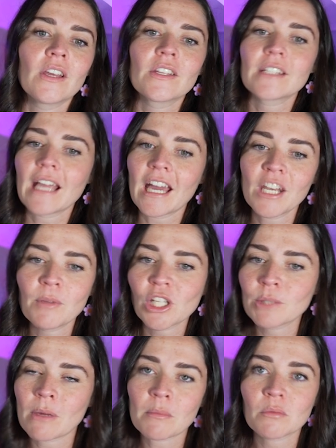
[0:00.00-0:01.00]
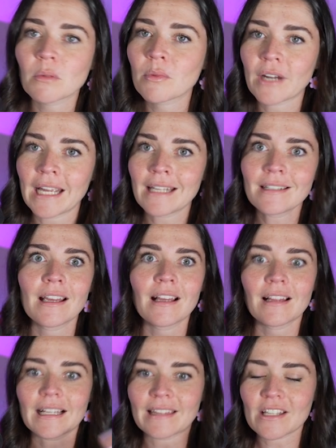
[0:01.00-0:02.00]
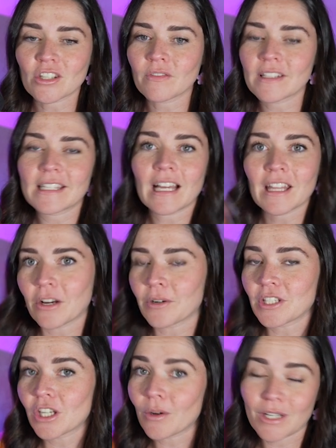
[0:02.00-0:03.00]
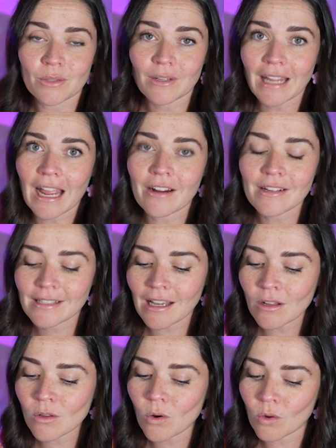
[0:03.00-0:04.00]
So how to build a memorable brand, like that's obviously either going to go into a carousel